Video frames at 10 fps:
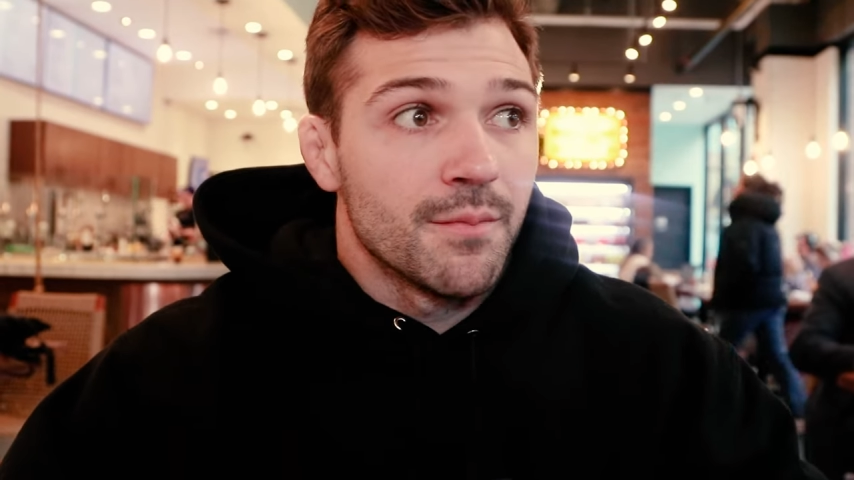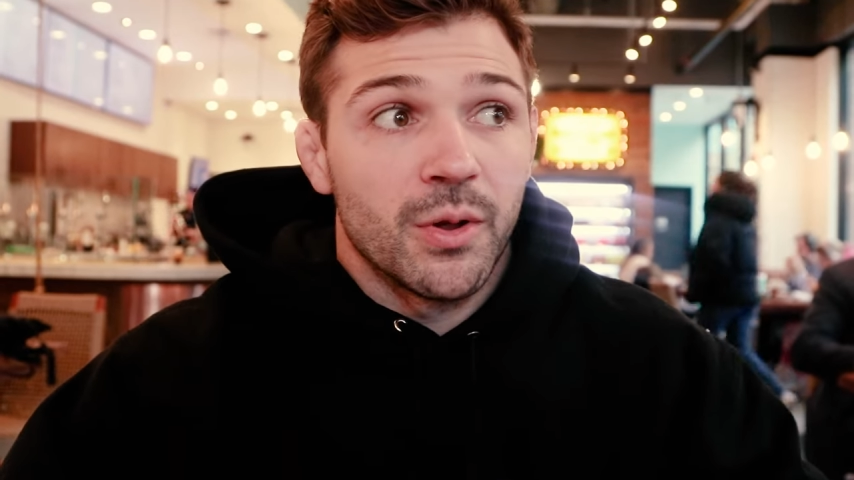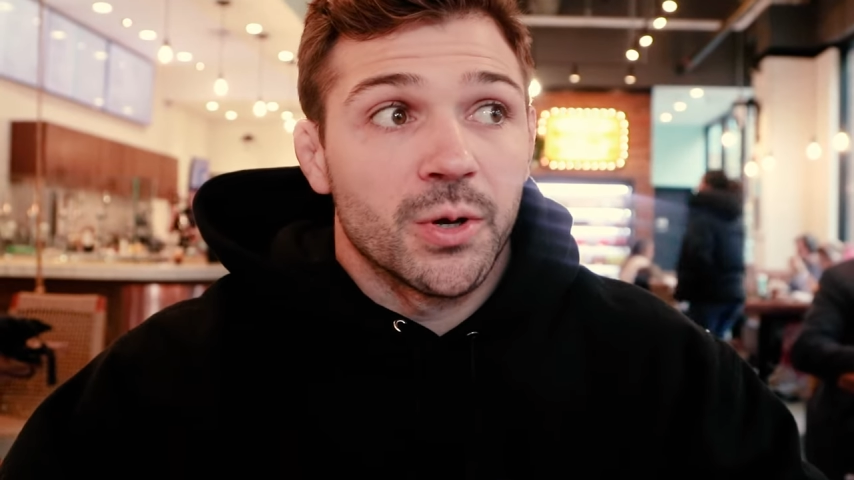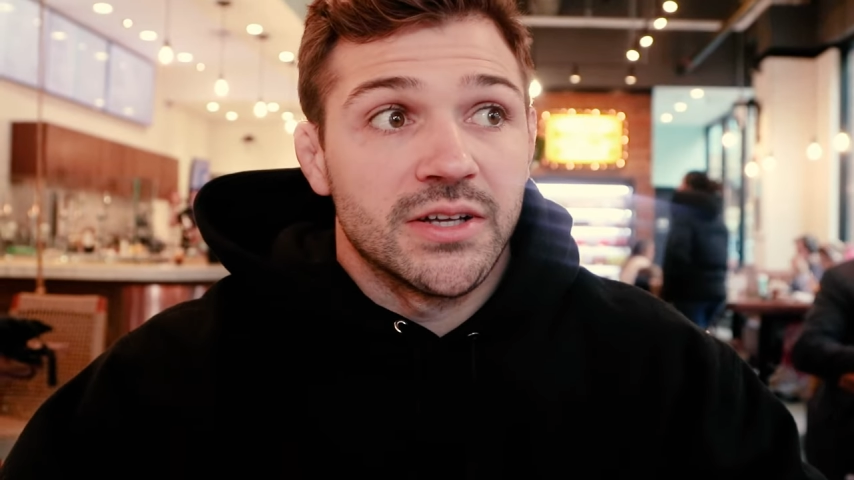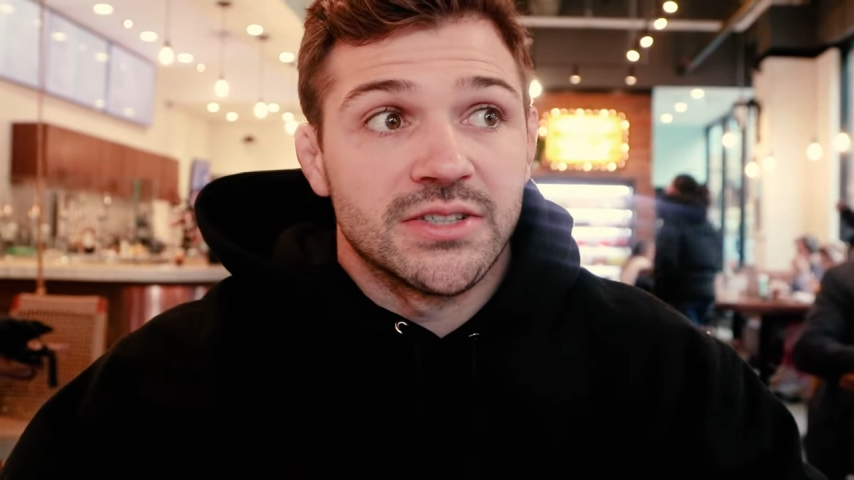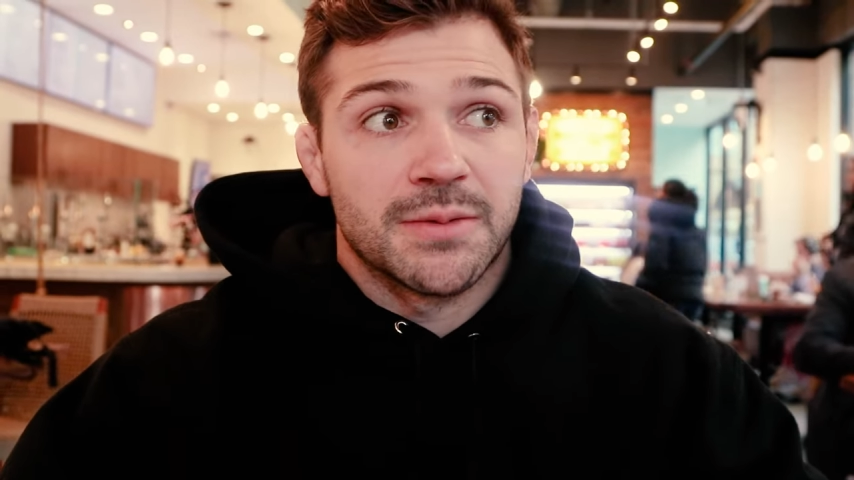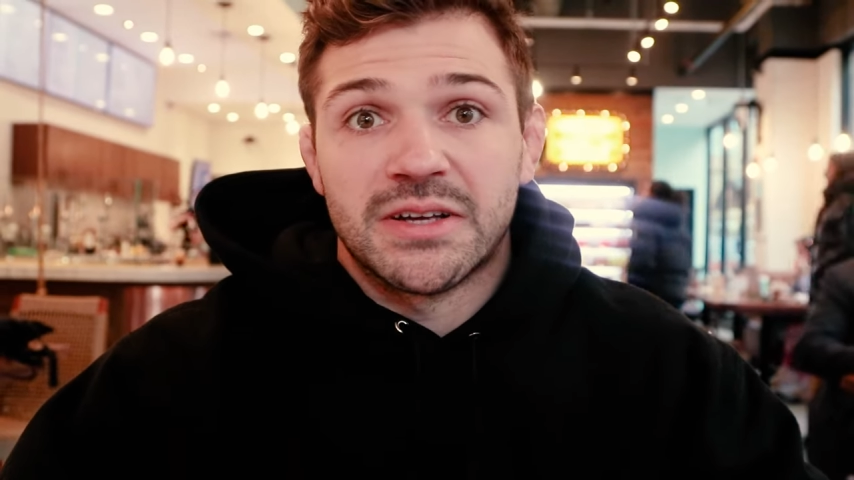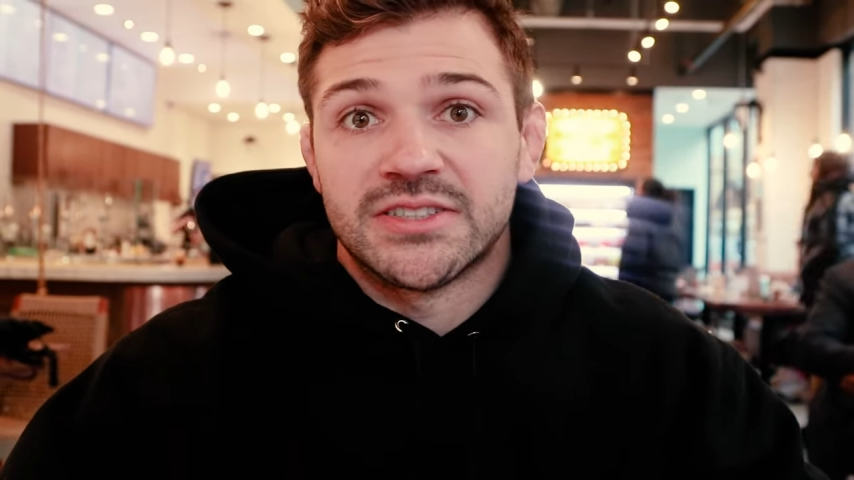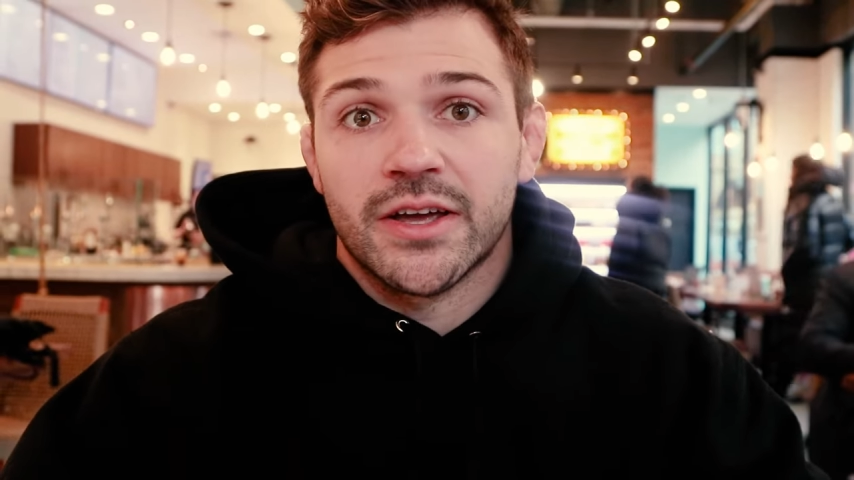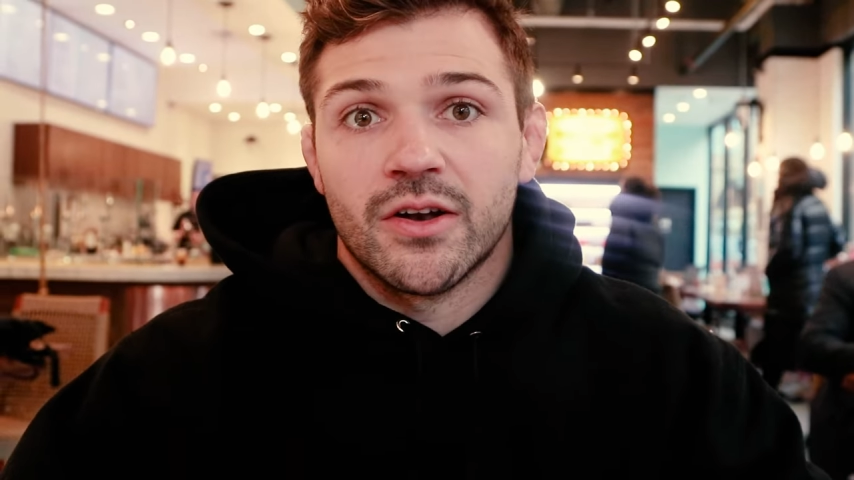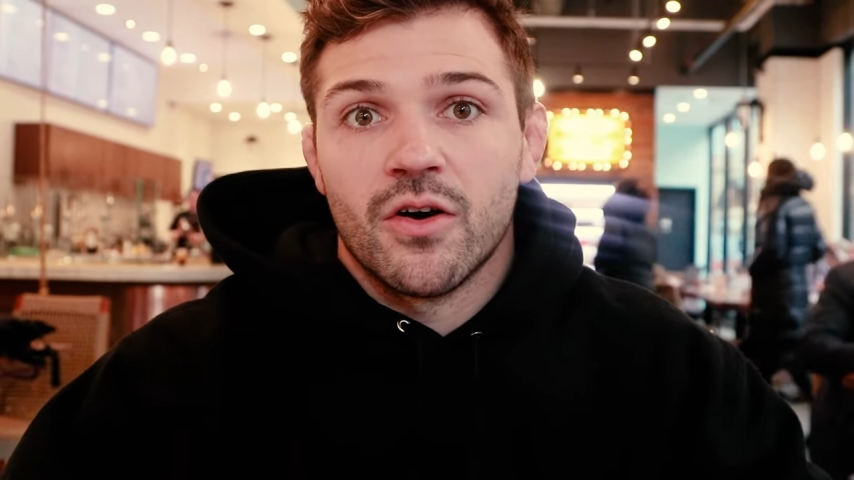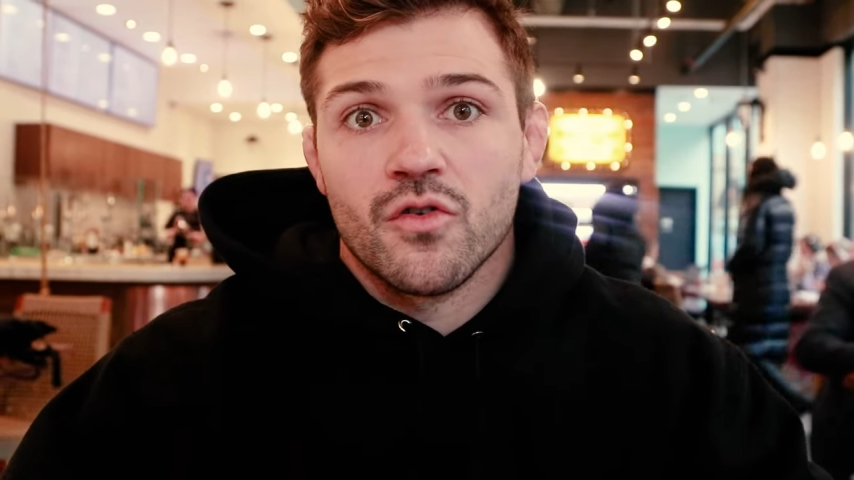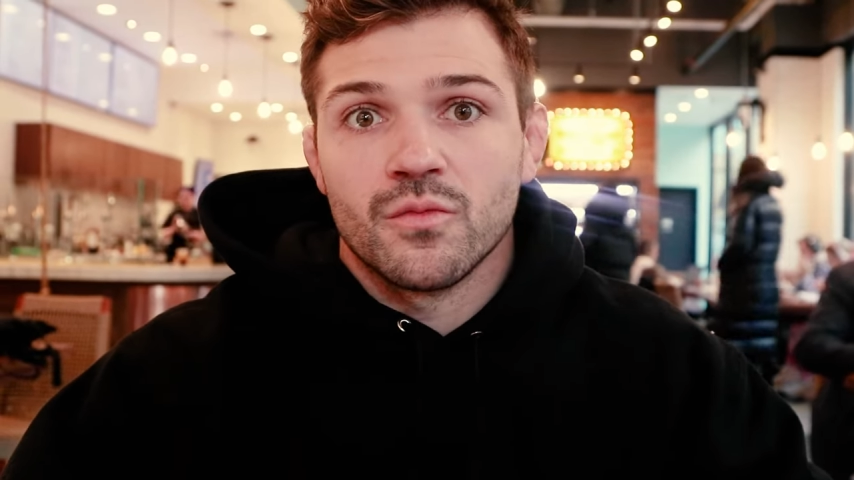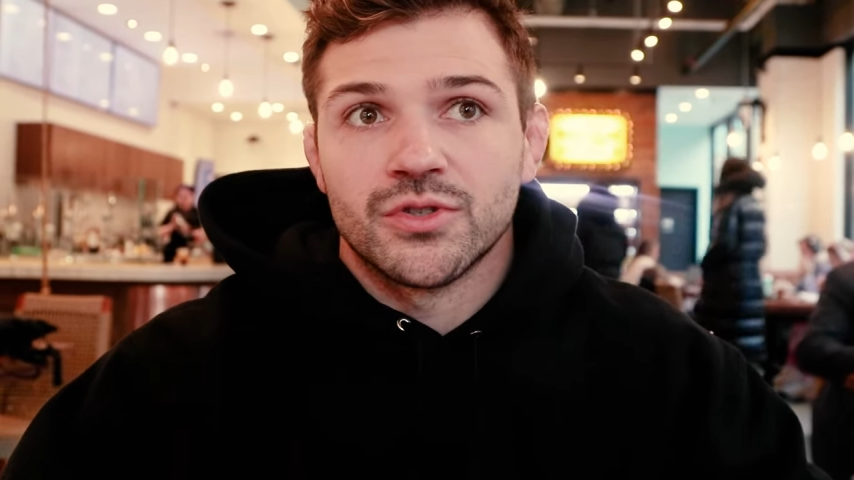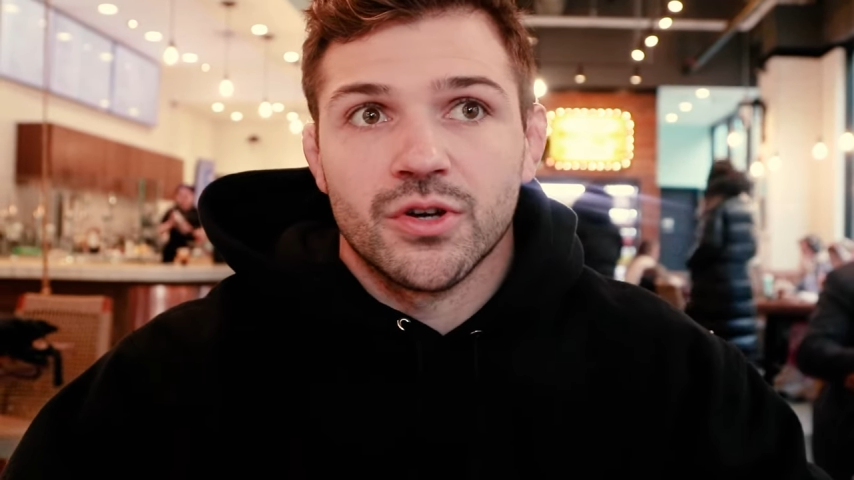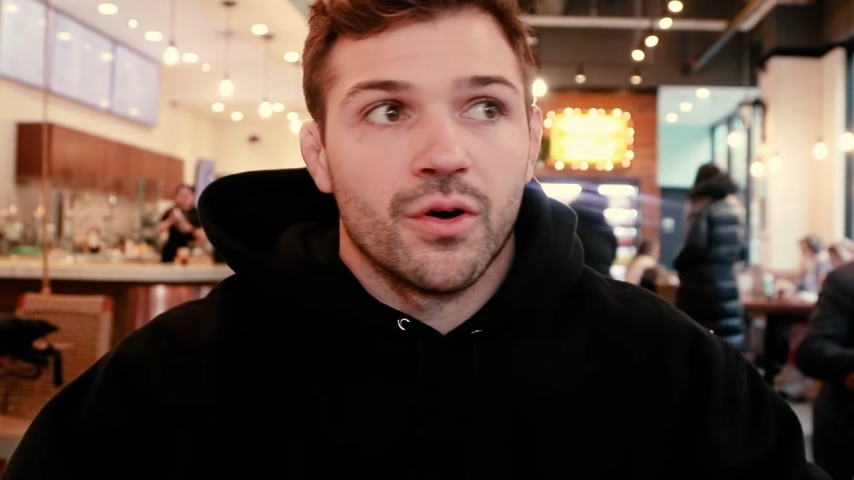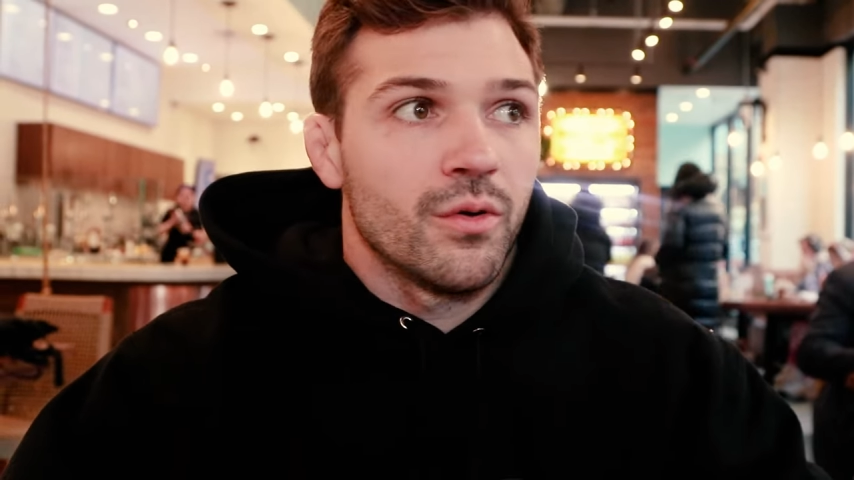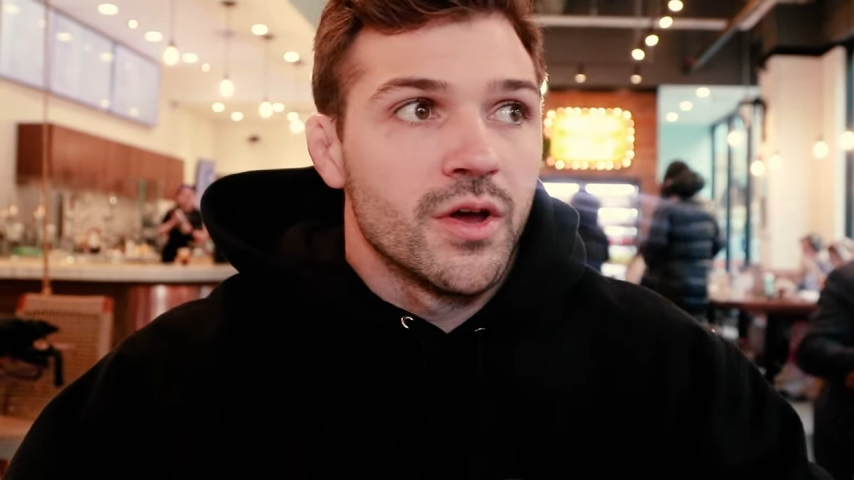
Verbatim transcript: Belgrade's like my second home, so